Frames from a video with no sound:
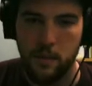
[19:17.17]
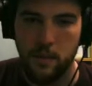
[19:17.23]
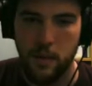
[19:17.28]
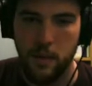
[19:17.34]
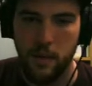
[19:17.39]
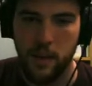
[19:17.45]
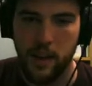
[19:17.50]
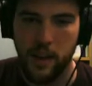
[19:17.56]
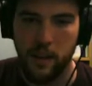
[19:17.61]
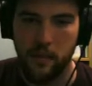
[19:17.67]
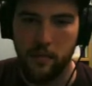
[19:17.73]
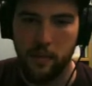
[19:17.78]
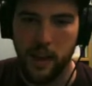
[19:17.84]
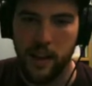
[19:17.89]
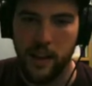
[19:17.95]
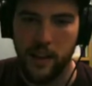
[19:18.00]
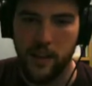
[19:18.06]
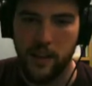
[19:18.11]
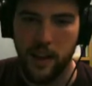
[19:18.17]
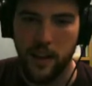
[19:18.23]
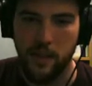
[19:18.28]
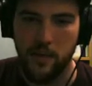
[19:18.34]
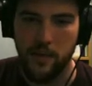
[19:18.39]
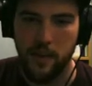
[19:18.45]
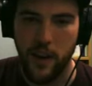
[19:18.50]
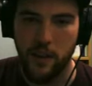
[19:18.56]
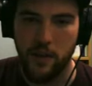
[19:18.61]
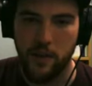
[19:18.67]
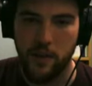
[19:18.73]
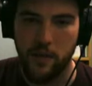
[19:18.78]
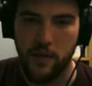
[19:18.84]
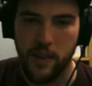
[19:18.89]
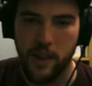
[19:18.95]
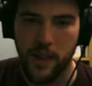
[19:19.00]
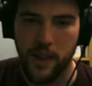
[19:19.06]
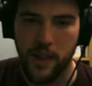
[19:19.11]
Maybe I can make it to that Fountain
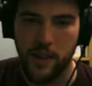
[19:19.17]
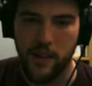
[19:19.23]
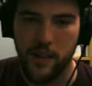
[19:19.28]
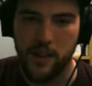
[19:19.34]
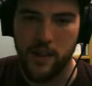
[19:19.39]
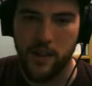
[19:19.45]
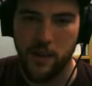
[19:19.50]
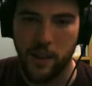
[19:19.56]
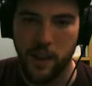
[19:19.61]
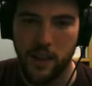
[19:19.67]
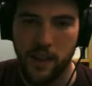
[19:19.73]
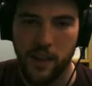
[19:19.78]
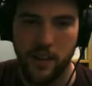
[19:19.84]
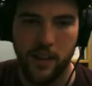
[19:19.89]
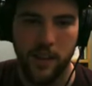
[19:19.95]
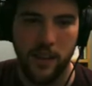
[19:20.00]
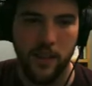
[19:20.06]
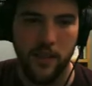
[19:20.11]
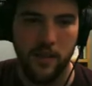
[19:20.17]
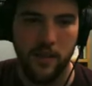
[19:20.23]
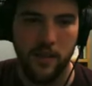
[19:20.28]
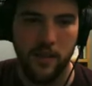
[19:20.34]
of Tears so I can